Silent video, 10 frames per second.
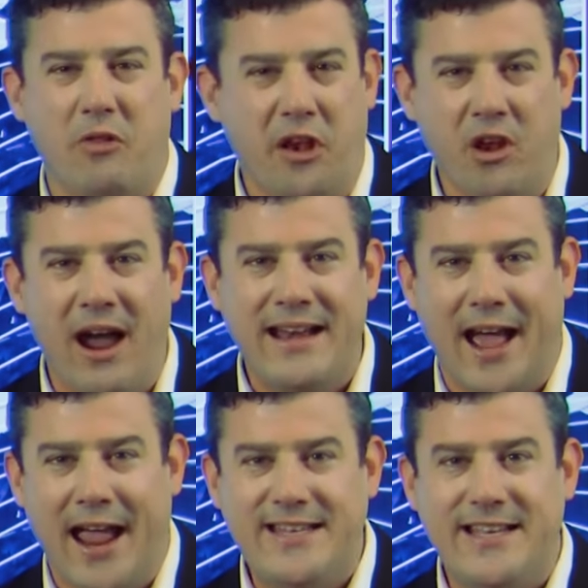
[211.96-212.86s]
in the
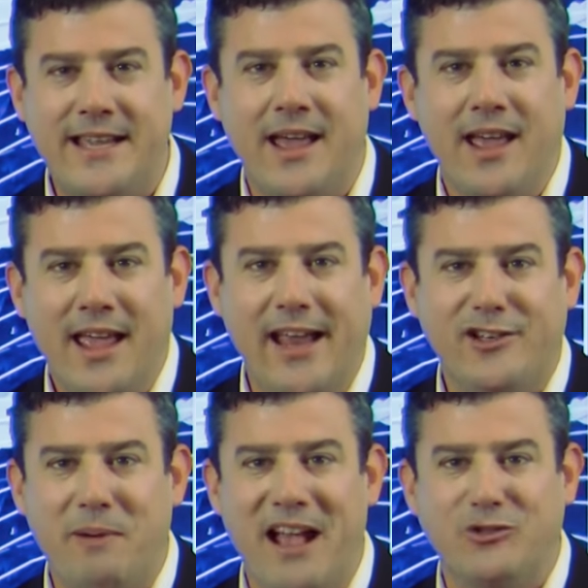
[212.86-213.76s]
980
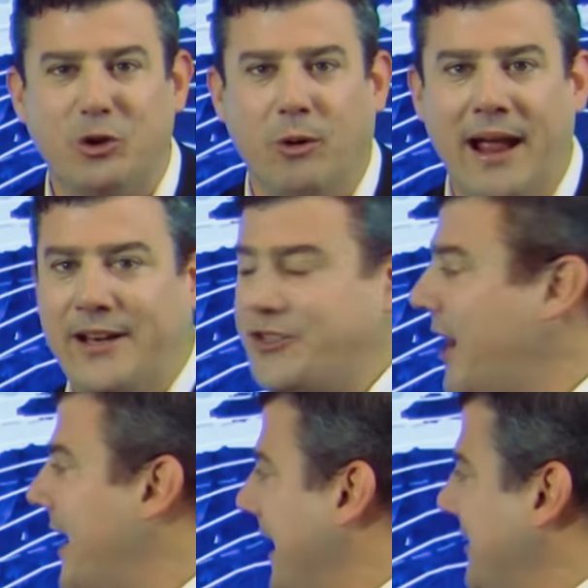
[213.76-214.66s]
hectopascal range.
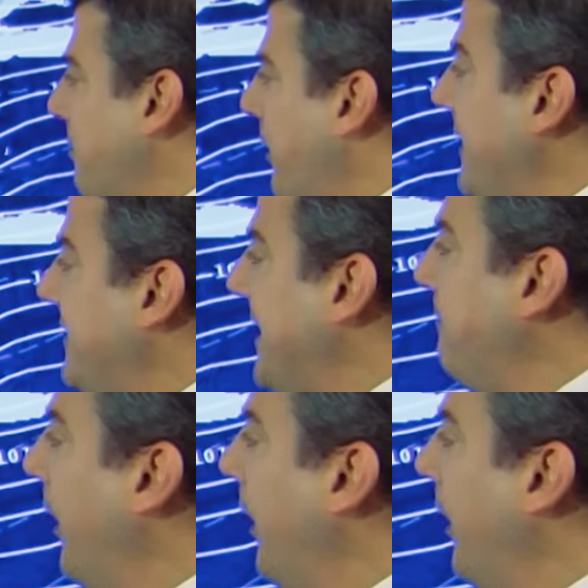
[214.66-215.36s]
It's a pretty deep